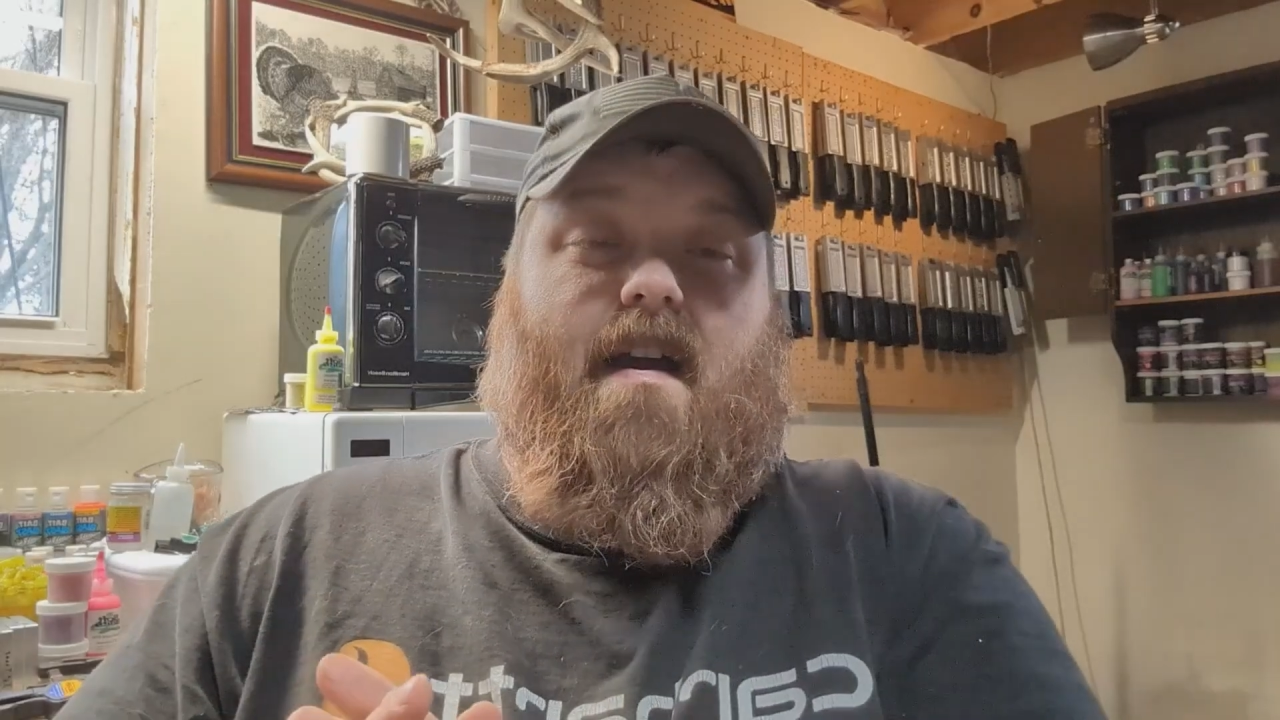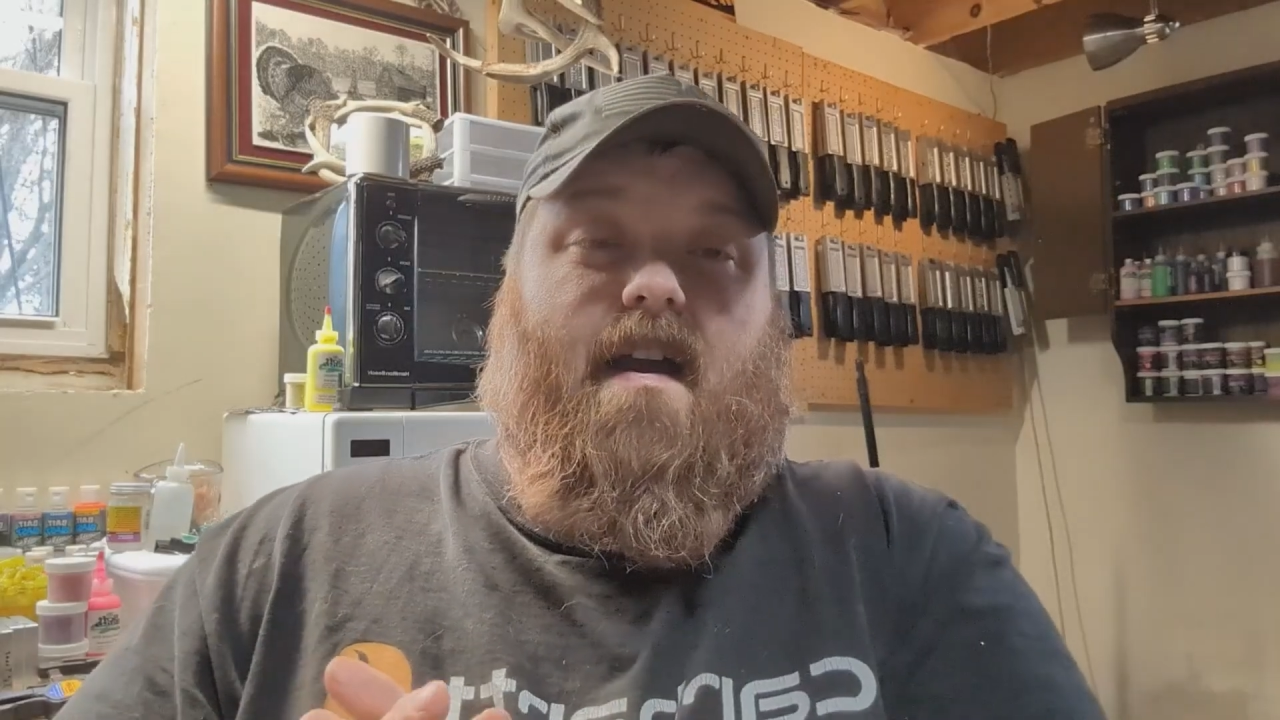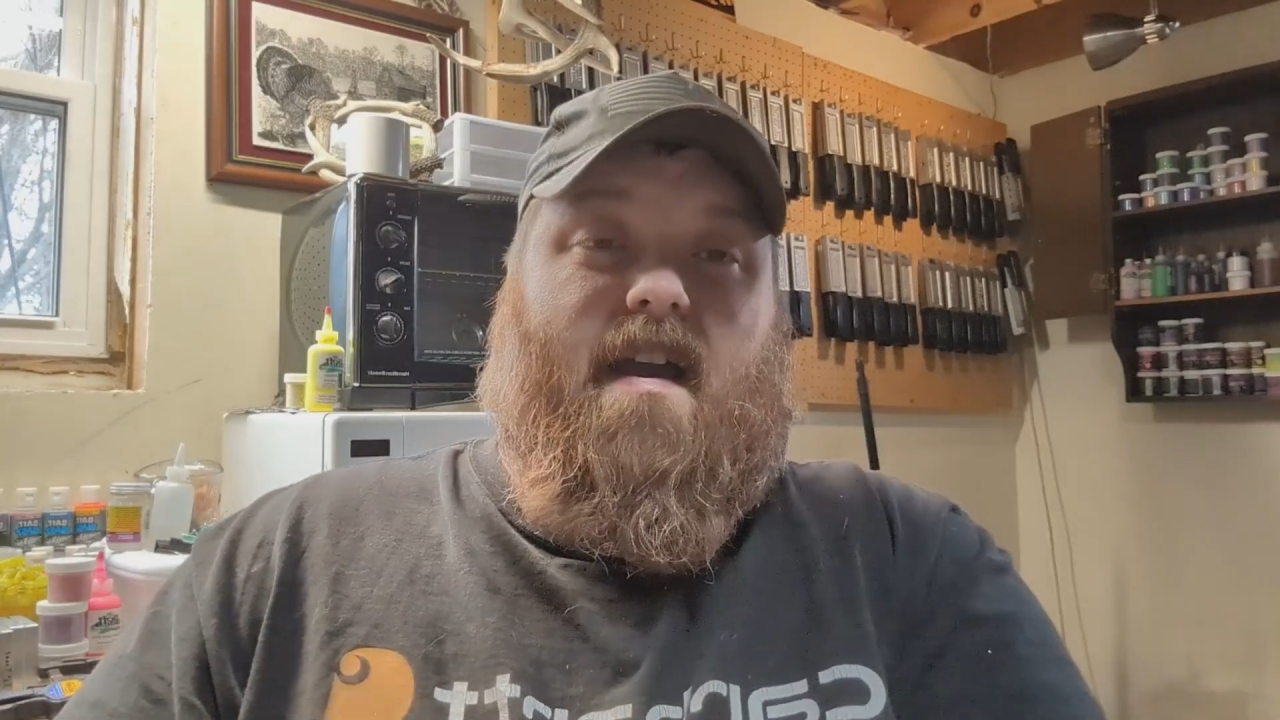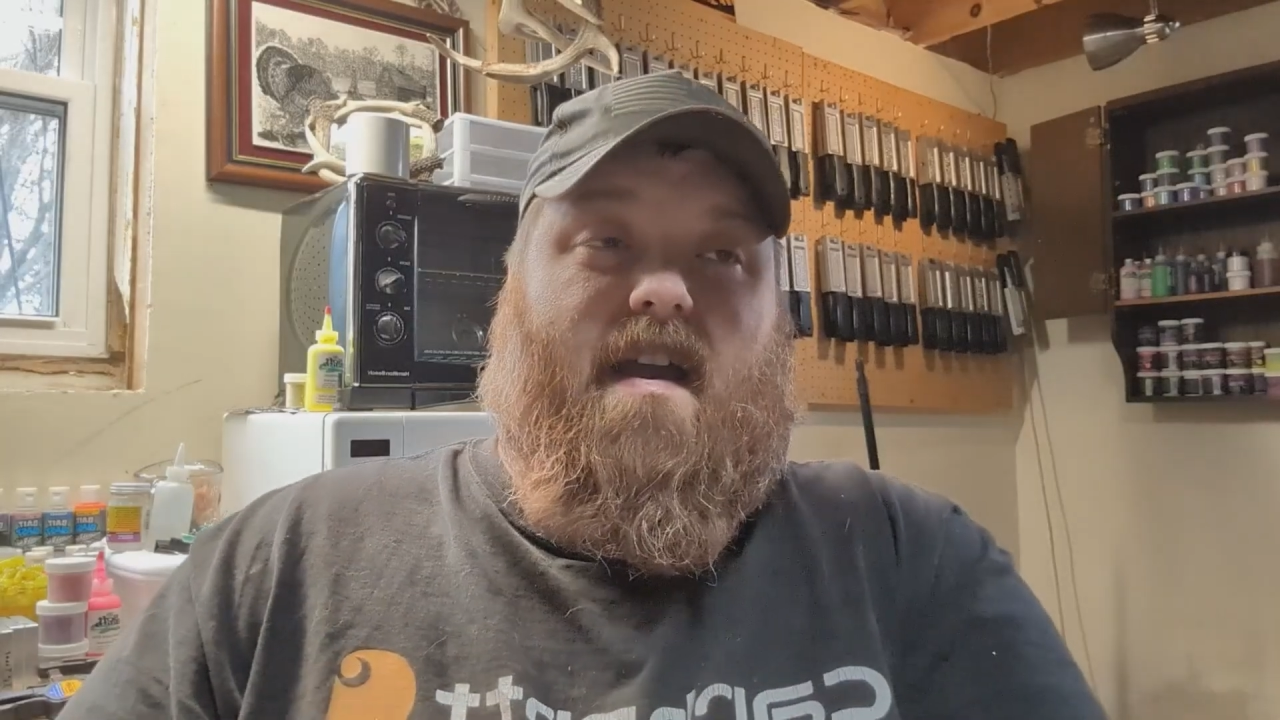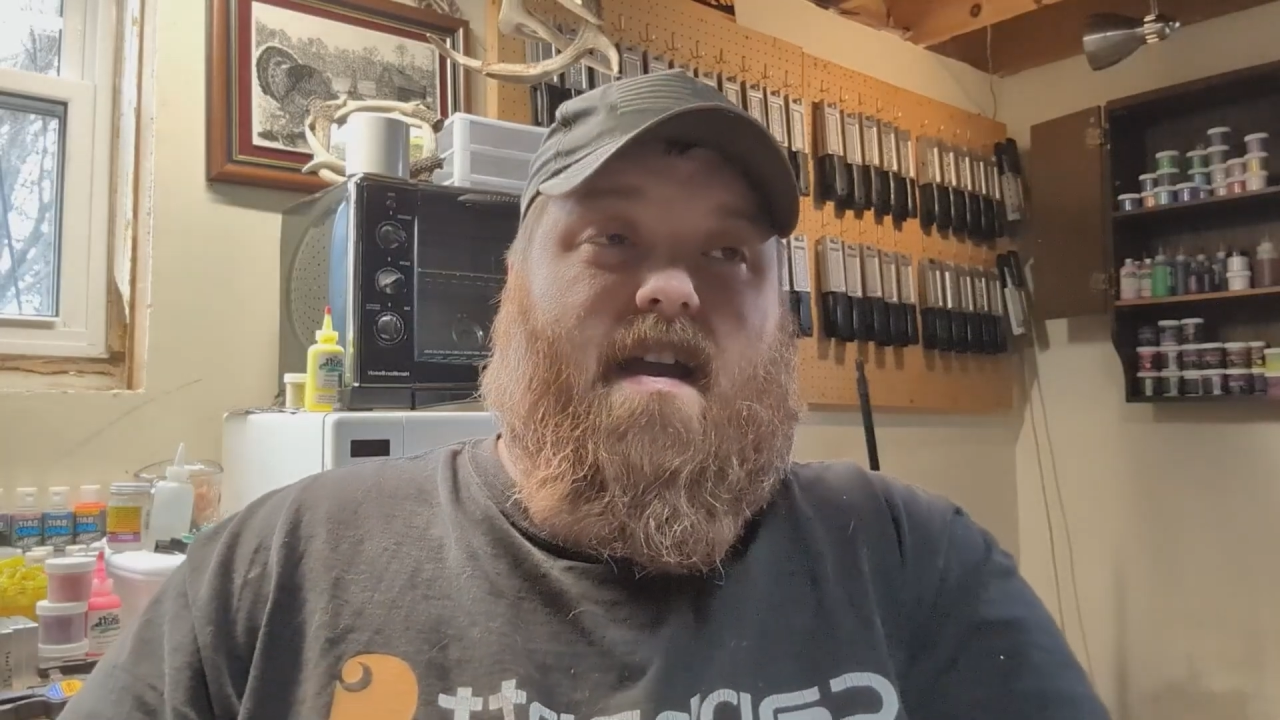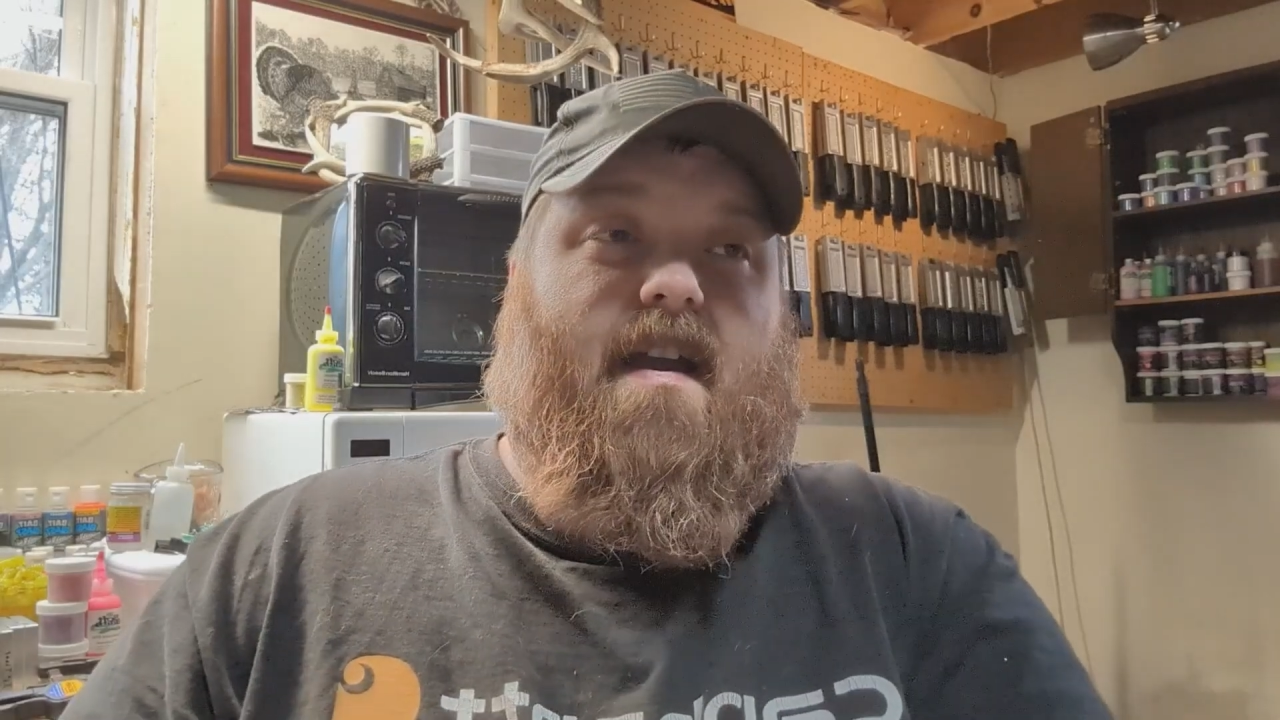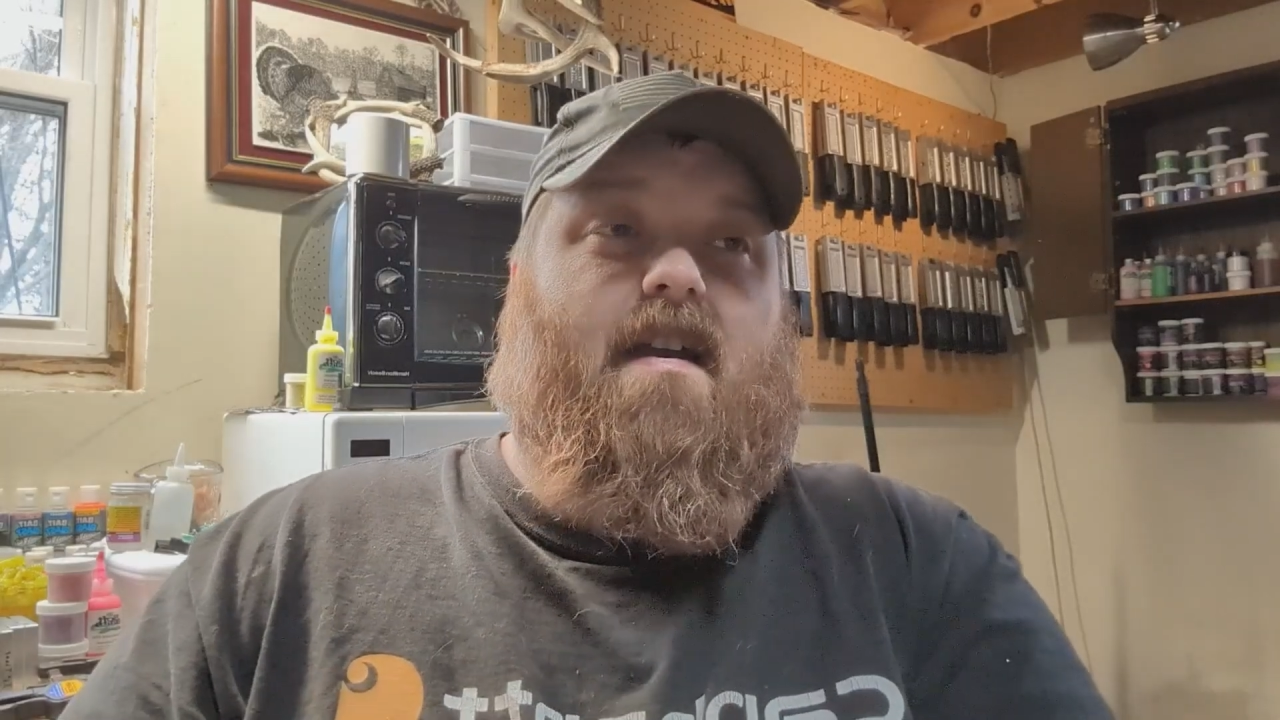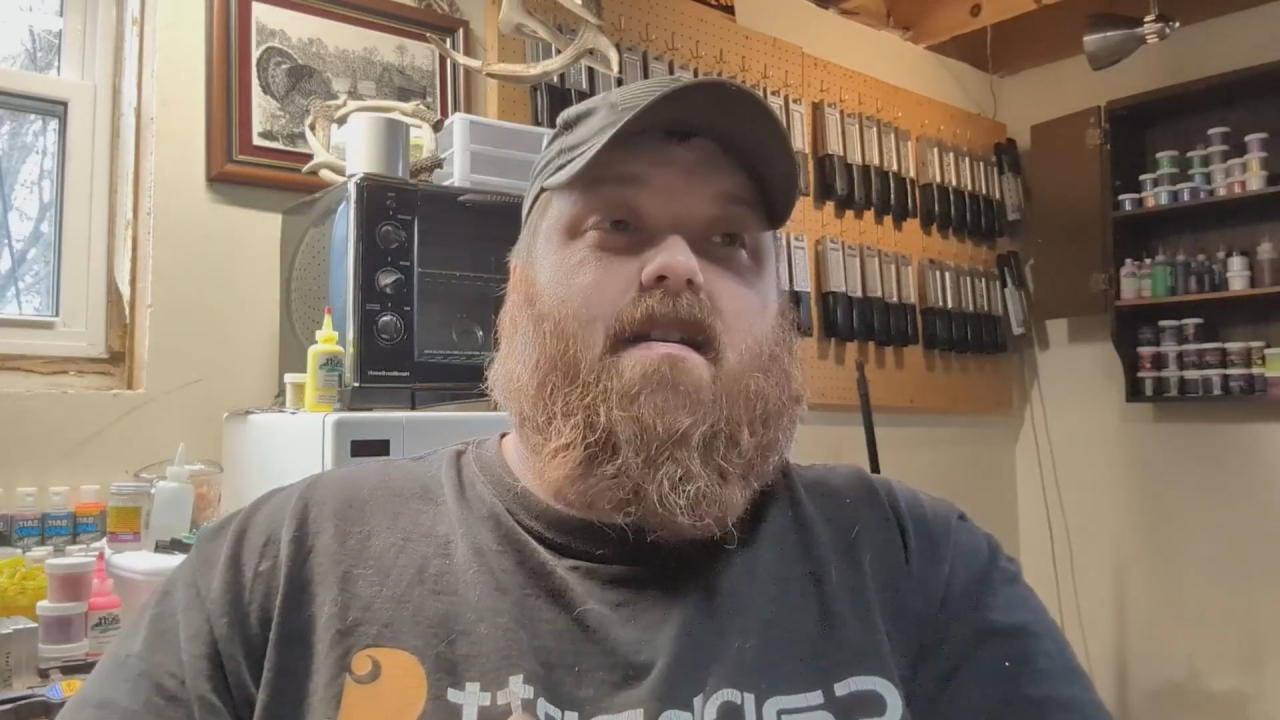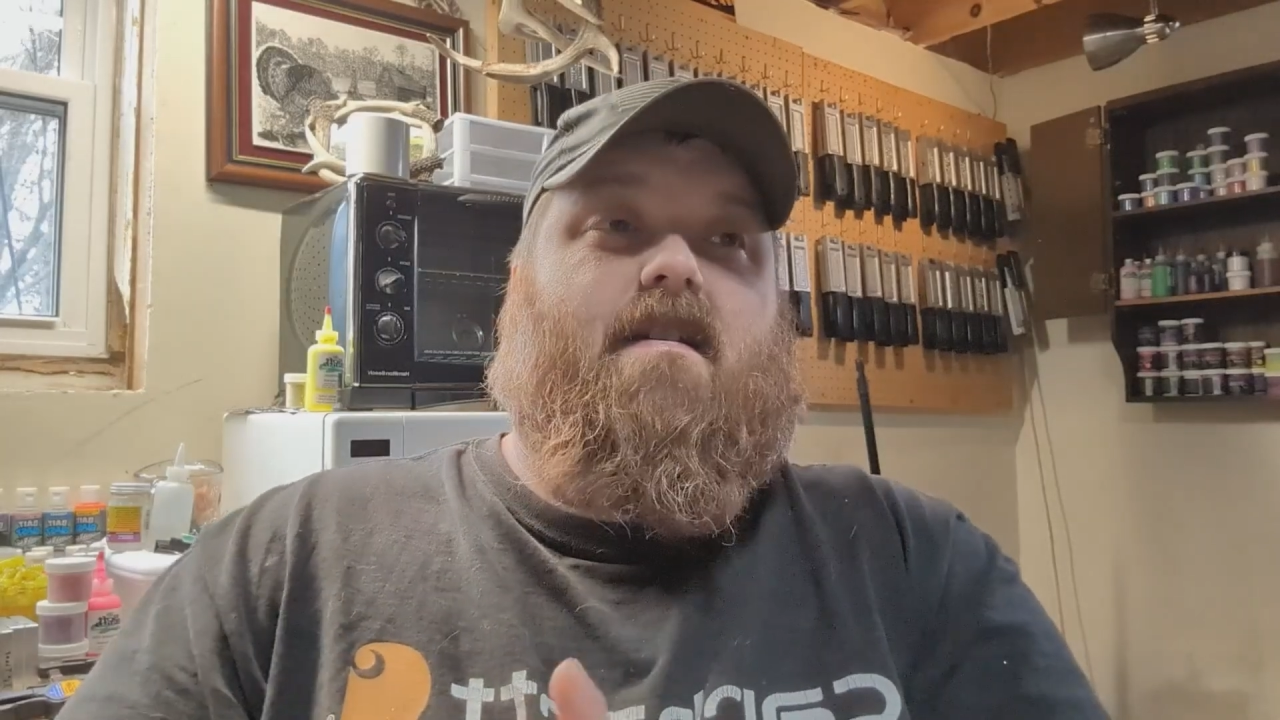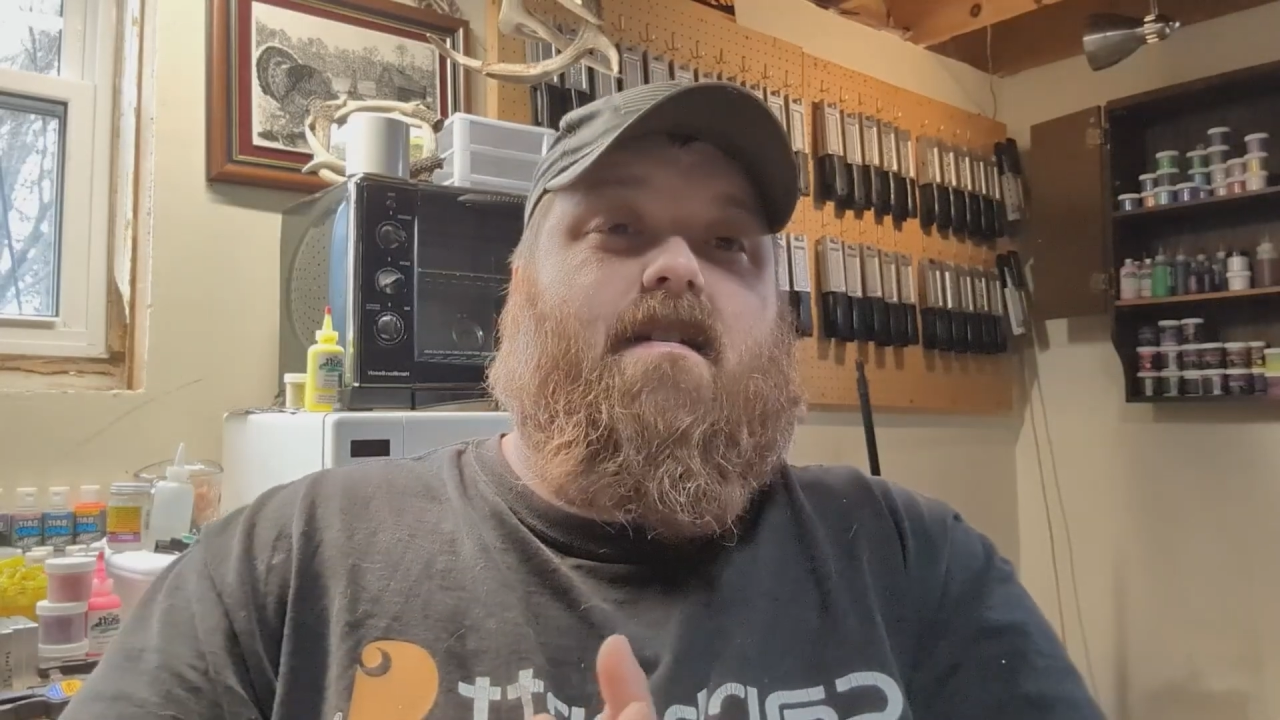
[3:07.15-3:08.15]

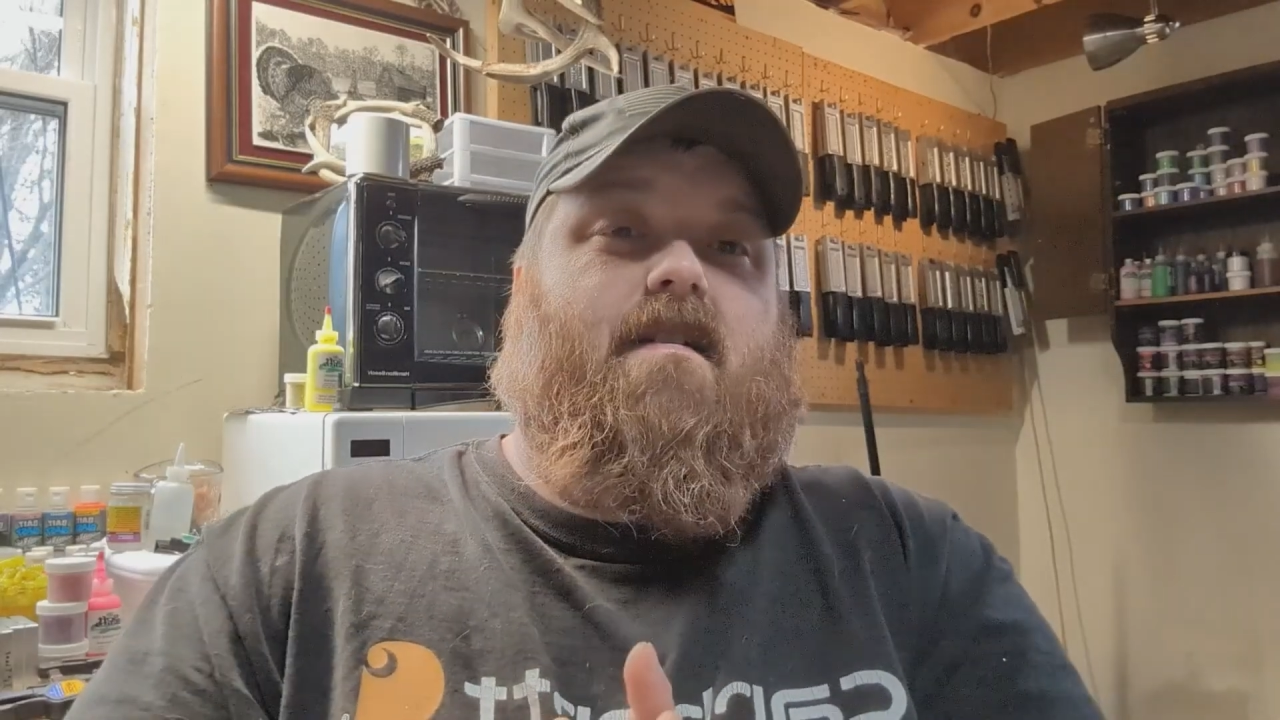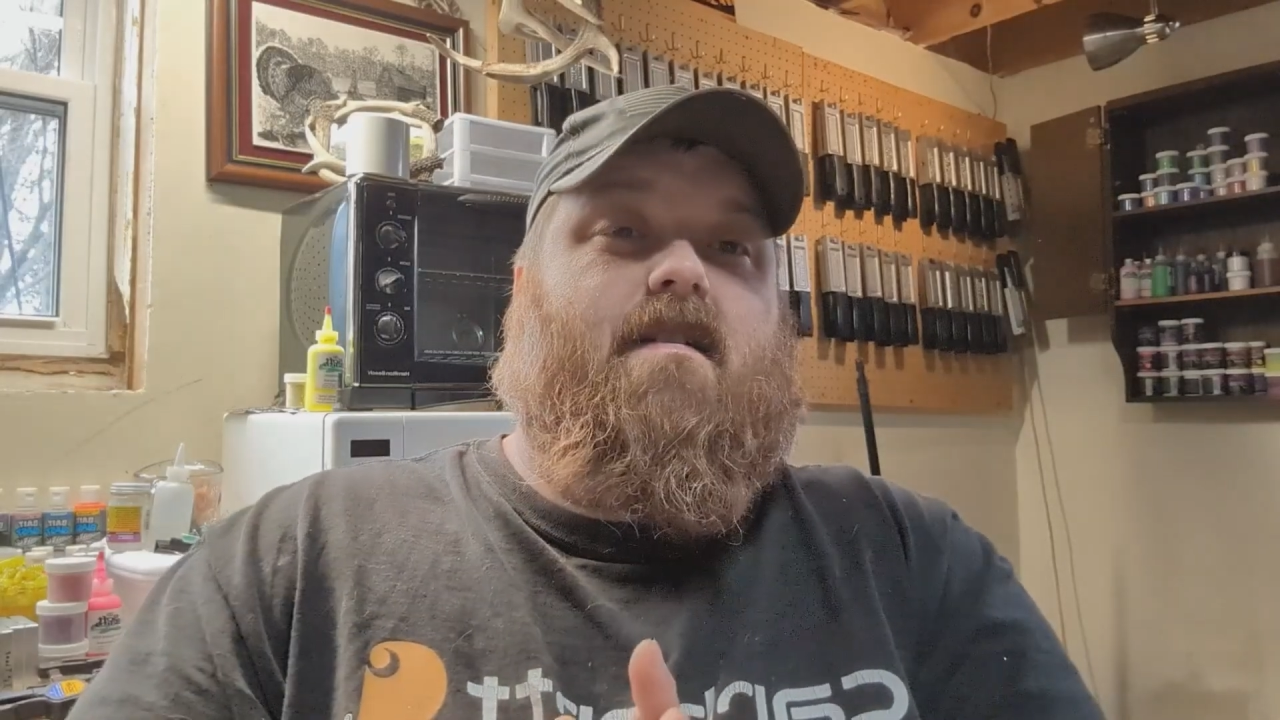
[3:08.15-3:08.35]
and